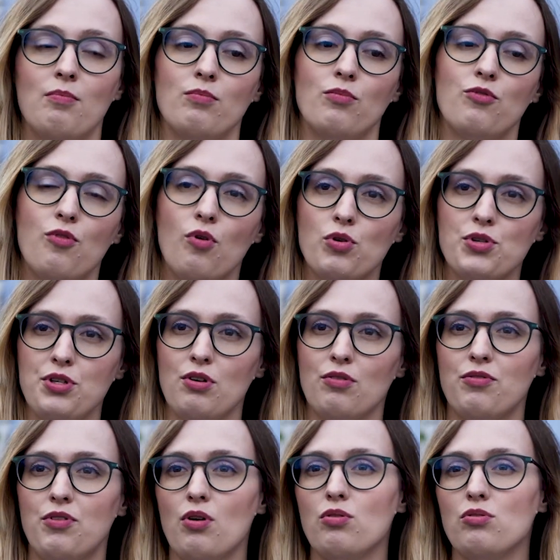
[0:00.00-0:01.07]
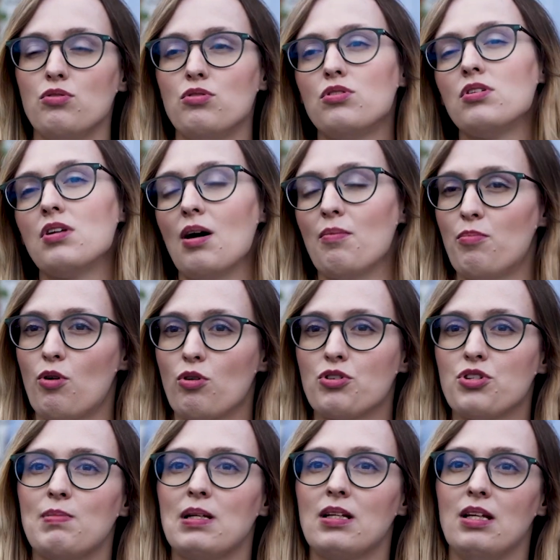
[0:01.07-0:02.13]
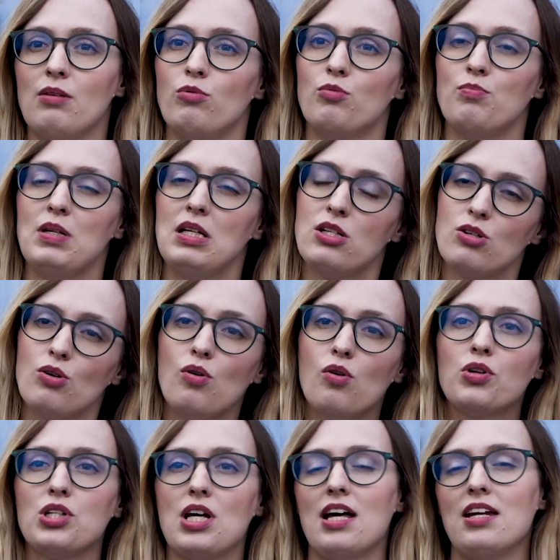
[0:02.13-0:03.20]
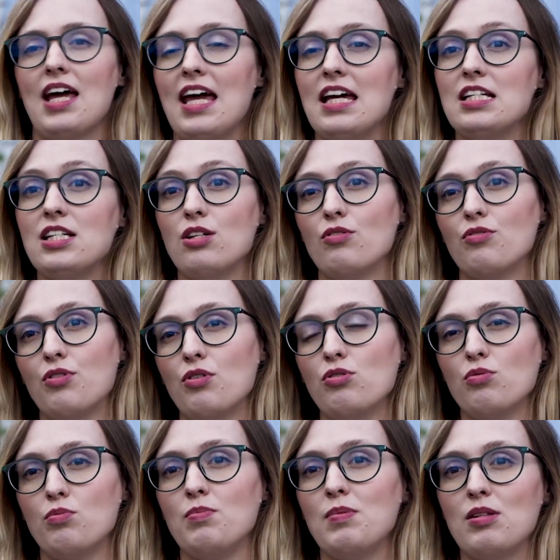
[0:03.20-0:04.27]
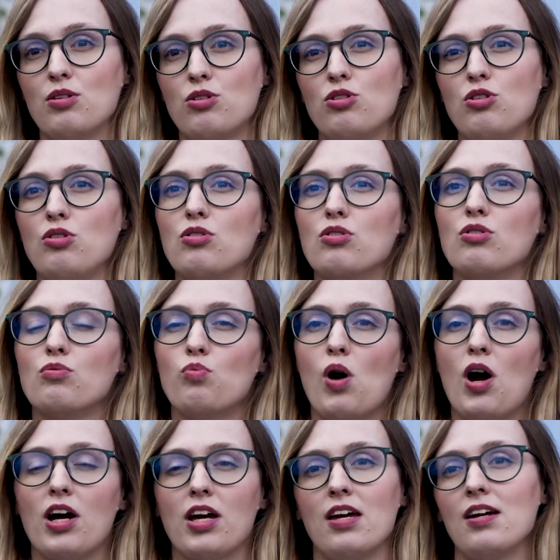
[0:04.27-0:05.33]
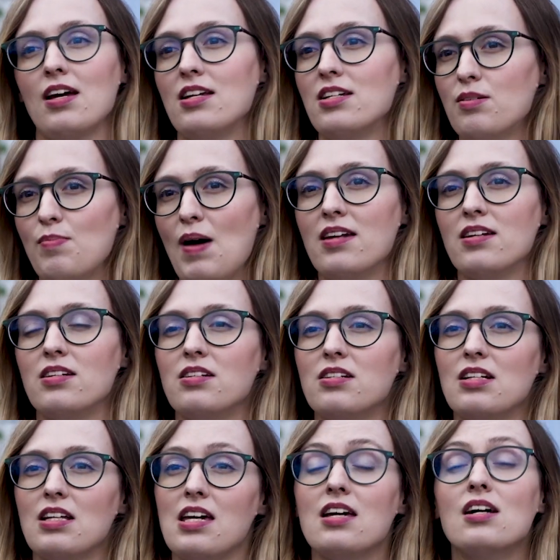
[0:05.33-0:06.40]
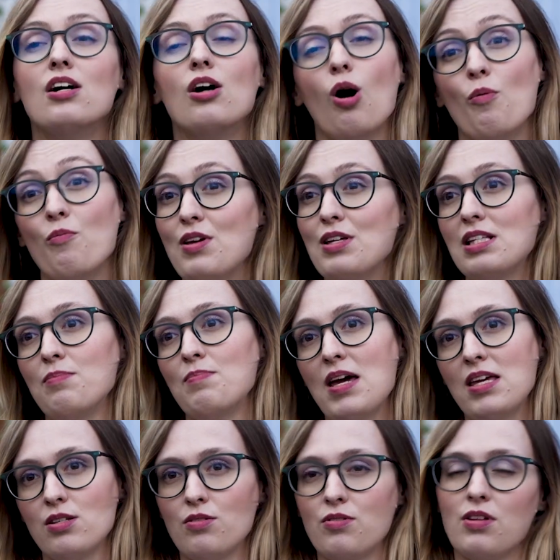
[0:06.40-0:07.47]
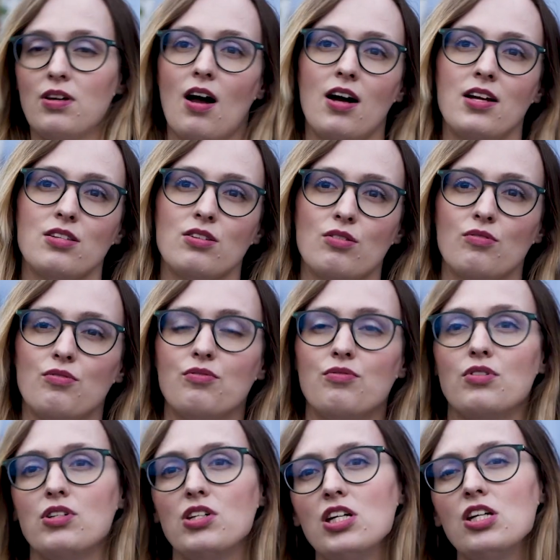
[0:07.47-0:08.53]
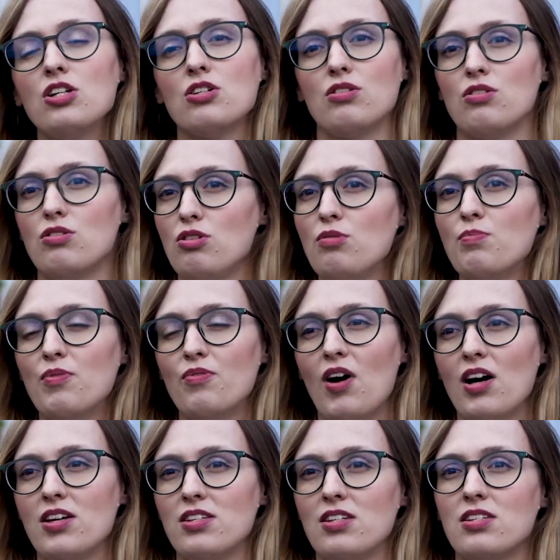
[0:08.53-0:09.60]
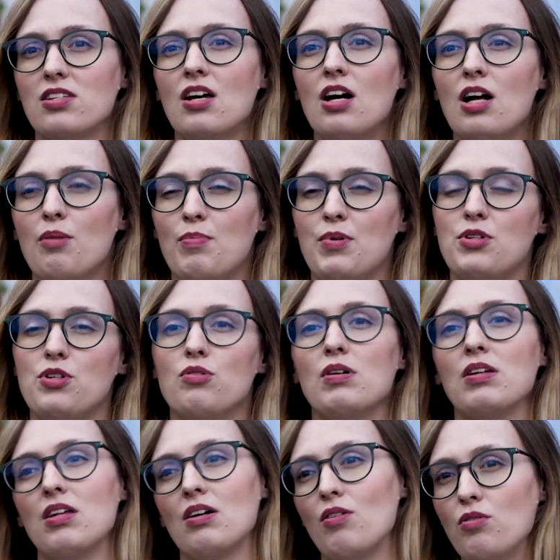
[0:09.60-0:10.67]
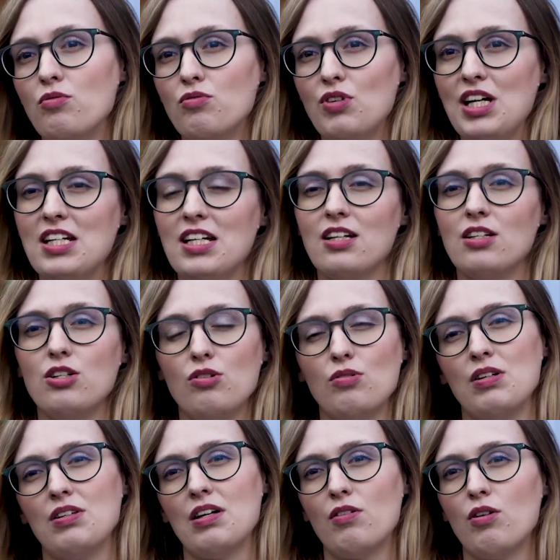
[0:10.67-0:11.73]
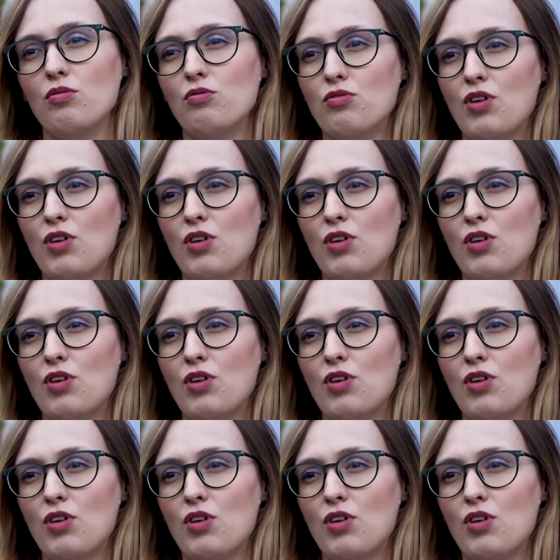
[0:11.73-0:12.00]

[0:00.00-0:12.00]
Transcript: 40 of those approximately would be taught, and 80 of those would be the student working independently, obviously based on the guidance of the teachers, the supervisors, but doing their own reading, doing their own